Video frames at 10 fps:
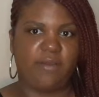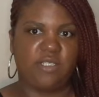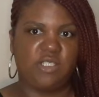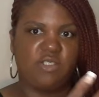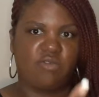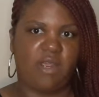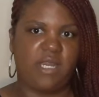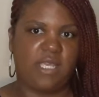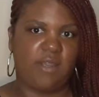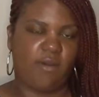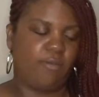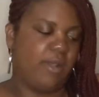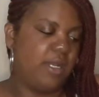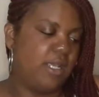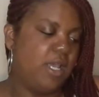because she's trying to get her
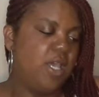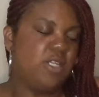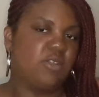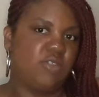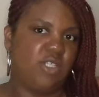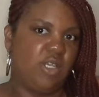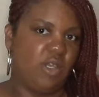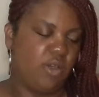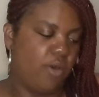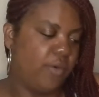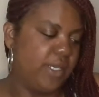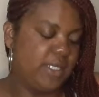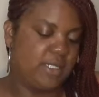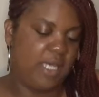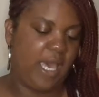ready so she can go
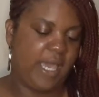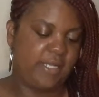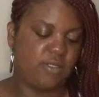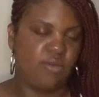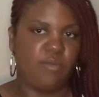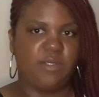into high school,